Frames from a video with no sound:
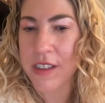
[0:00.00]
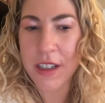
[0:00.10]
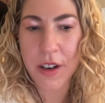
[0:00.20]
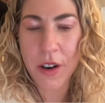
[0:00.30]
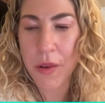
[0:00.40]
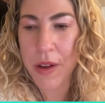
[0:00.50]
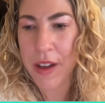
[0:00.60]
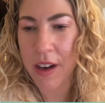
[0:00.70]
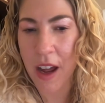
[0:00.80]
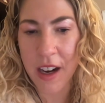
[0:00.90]
So
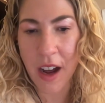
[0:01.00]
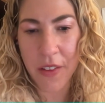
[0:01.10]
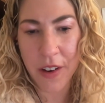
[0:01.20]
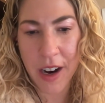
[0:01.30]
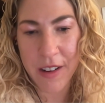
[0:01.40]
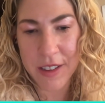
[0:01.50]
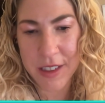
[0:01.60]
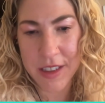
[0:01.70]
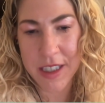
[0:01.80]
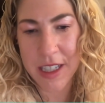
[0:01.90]
in other houses,
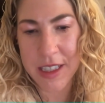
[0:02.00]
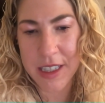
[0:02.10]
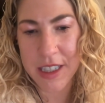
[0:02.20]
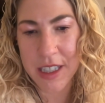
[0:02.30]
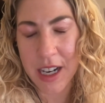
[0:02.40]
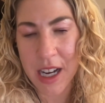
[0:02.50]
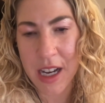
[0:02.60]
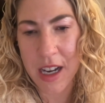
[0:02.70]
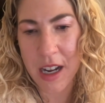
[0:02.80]
it tends to not